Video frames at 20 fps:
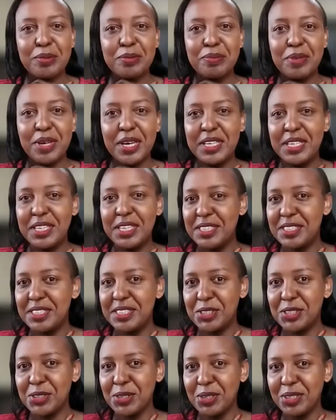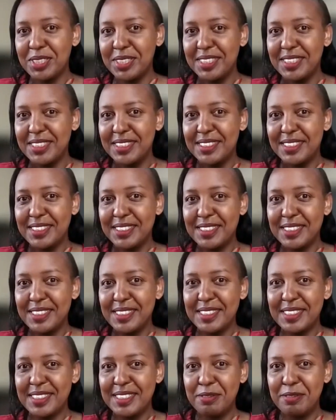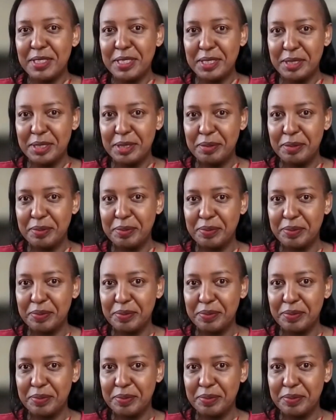Um, any addition, Stephen?